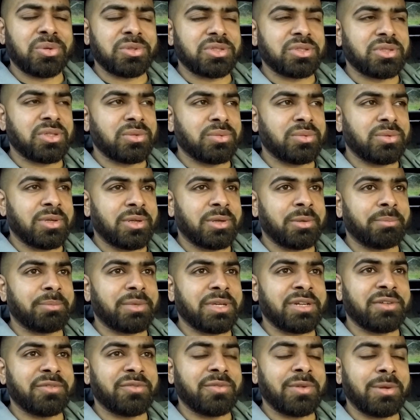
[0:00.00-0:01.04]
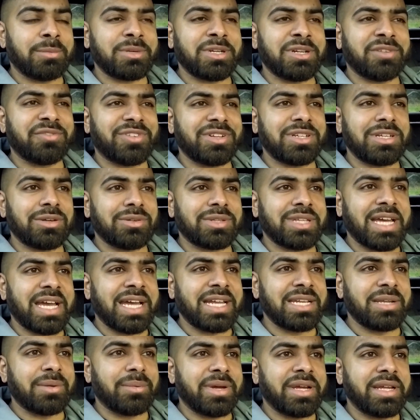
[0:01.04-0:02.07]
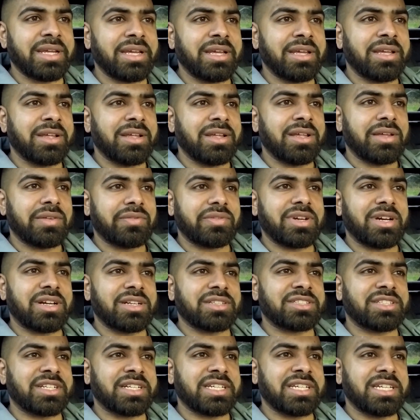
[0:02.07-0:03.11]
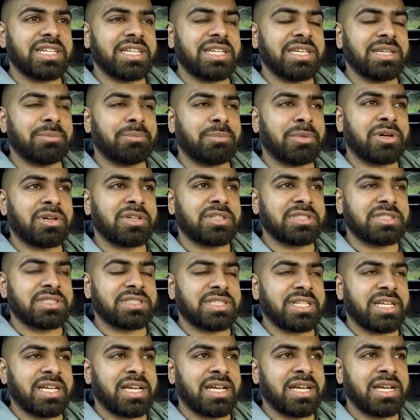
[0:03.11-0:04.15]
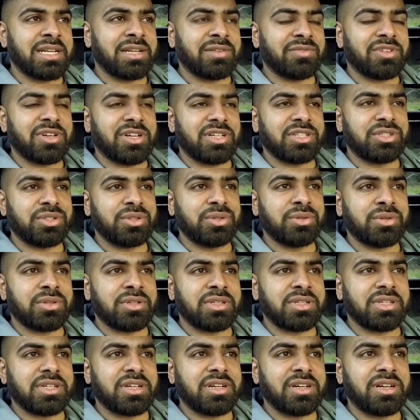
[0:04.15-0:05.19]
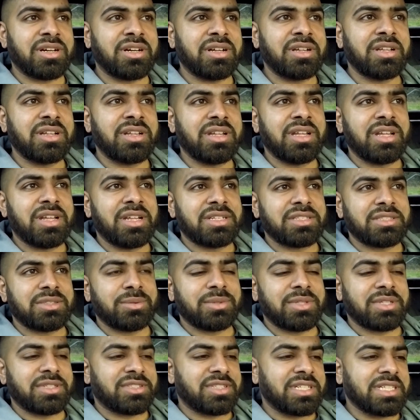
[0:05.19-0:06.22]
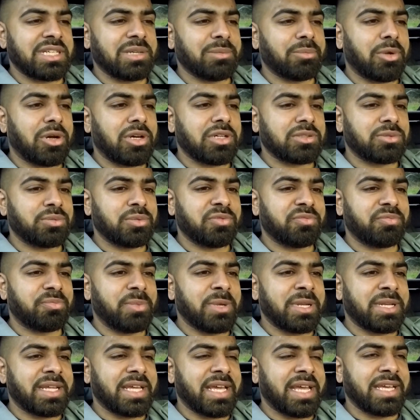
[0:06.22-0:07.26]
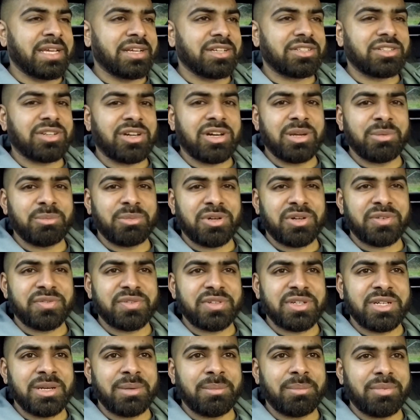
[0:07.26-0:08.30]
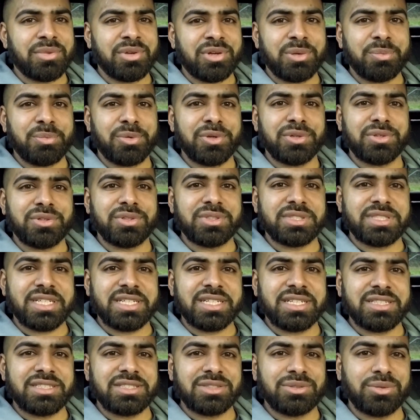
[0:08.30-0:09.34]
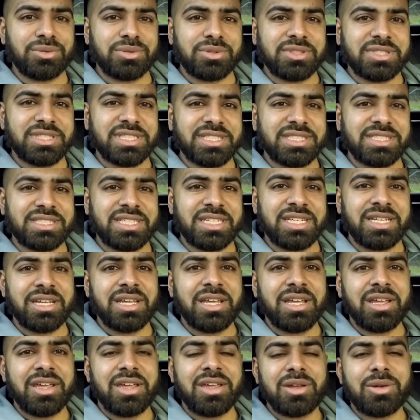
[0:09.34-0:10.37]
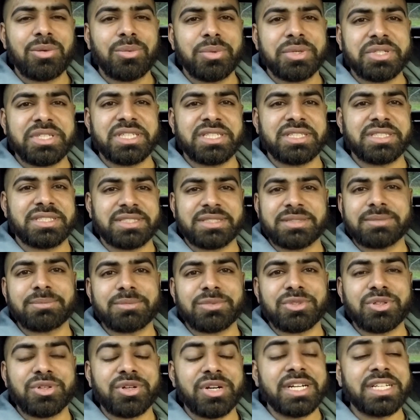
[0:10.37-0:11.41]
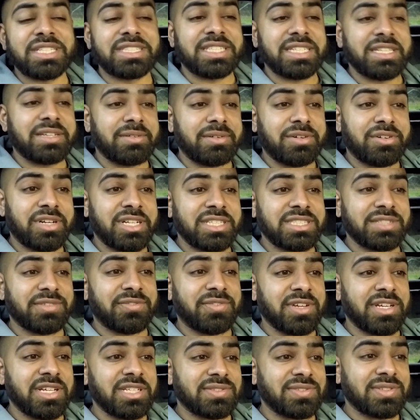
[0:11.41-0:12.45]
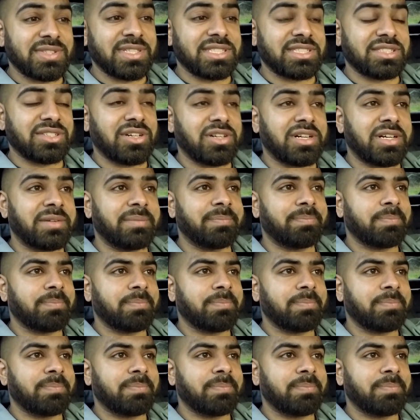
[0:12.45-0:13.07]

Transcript: so. I'm gonna video that anyway. Got a draggy box and I've got a tune on the car. So with the draggy box, we've been getting a time of 3.2 seconds 0 to 60, which is crazy figures for this car.